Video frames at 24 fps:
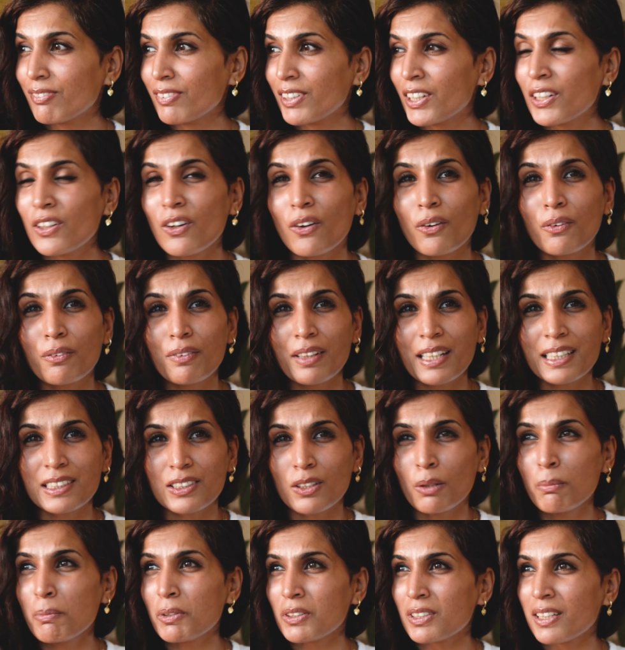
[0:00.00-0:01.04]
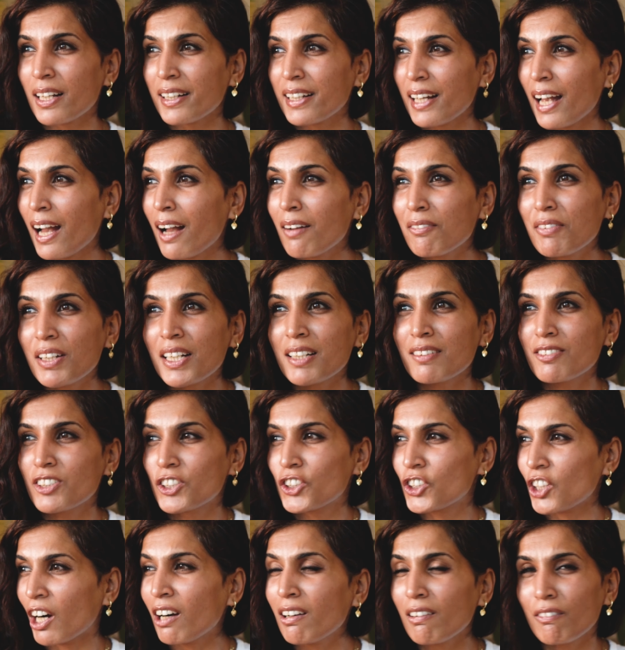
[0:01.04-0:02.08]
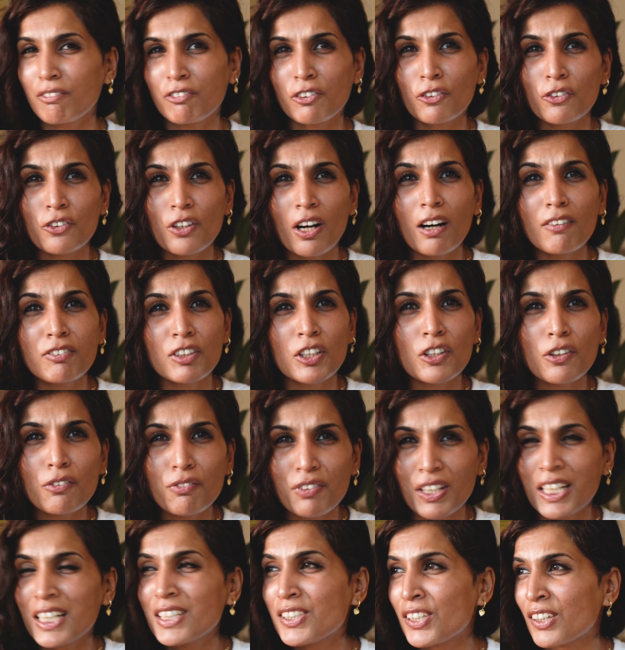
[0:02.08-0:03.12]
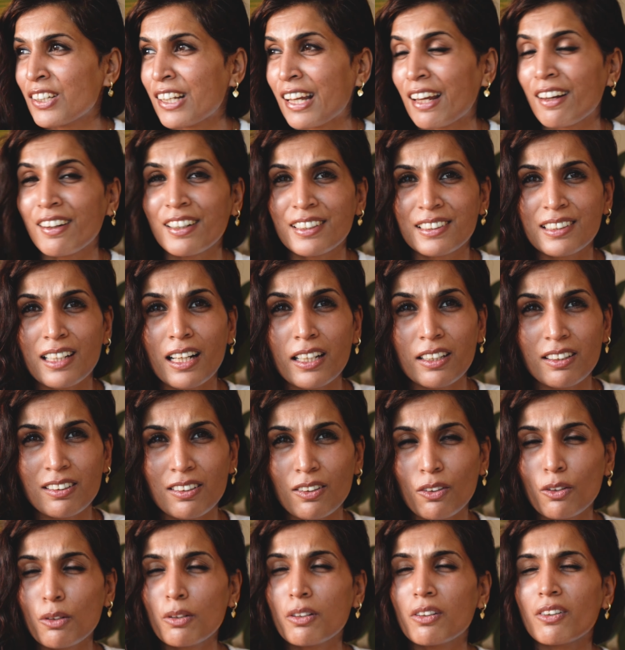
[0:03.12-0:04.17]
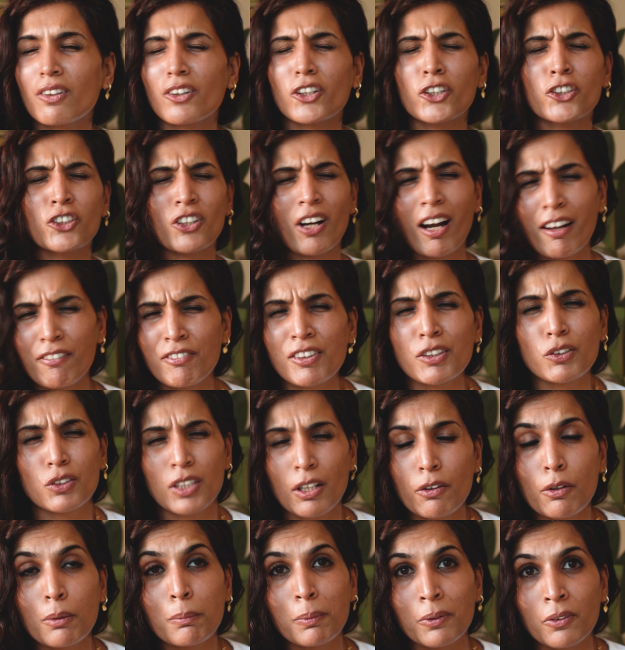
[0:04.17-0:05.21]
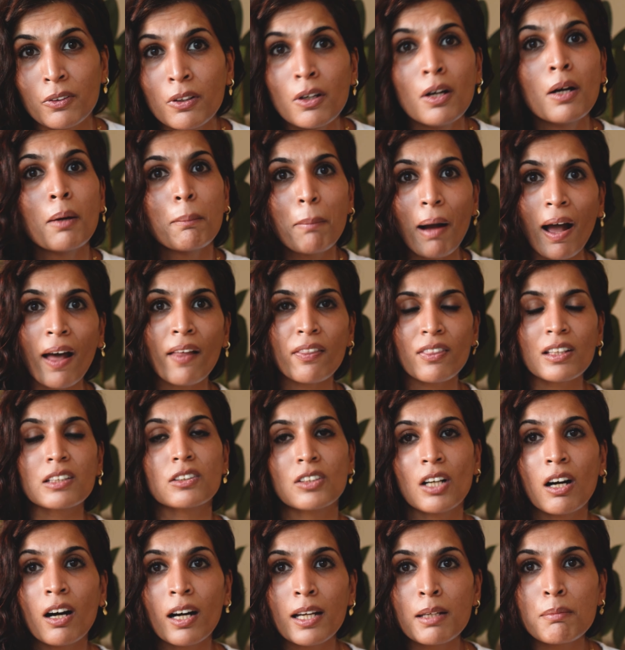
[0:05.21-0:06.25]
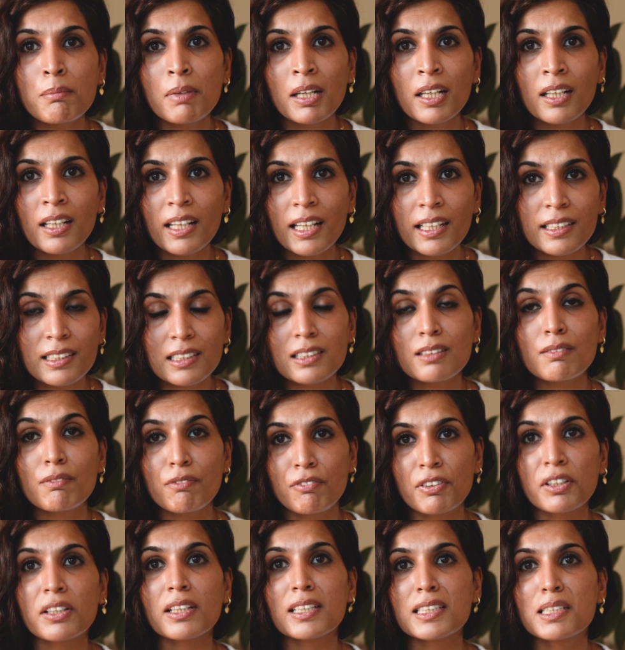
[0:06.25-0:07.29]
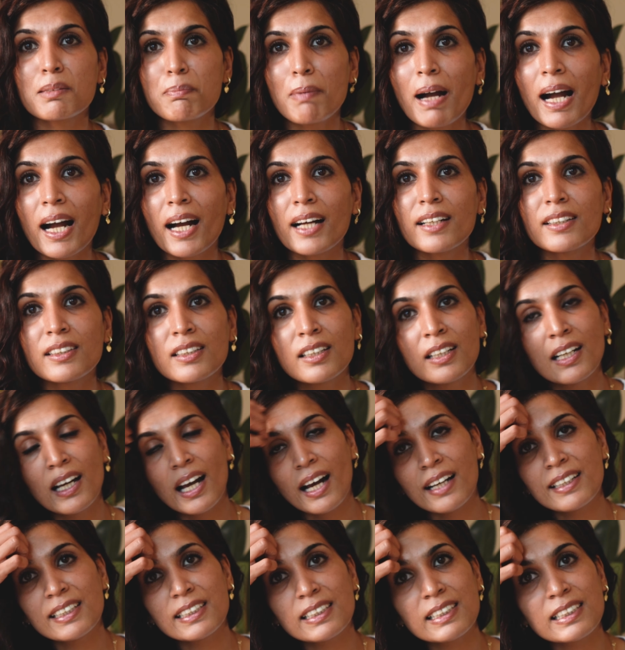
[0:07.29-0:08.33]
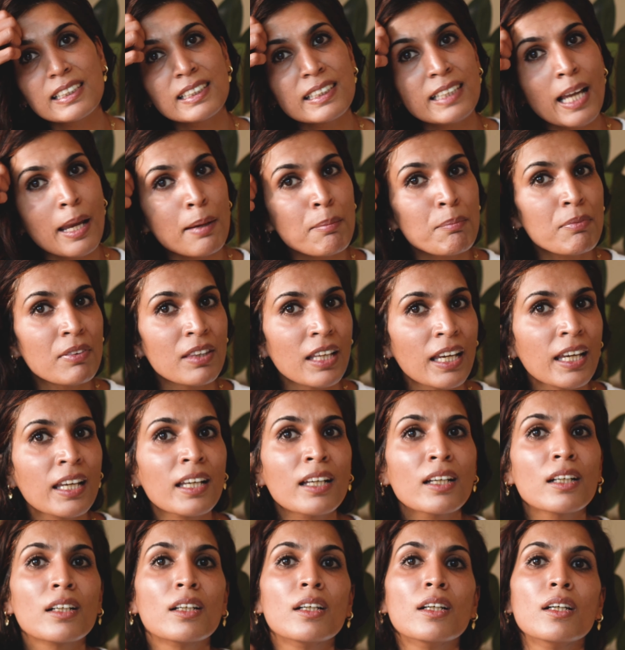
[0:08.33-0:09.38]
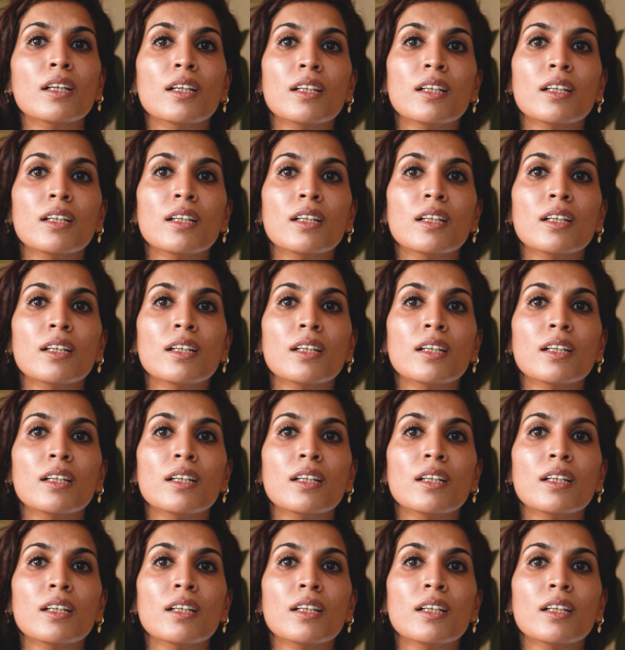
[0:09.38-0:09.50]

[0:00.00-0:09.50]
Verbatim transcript: you know, it's almost like having junk food after you've eaten it. It's like, oh gosh, I feel terrible. But at the time, it doesn't feel as bad. And it's the same thing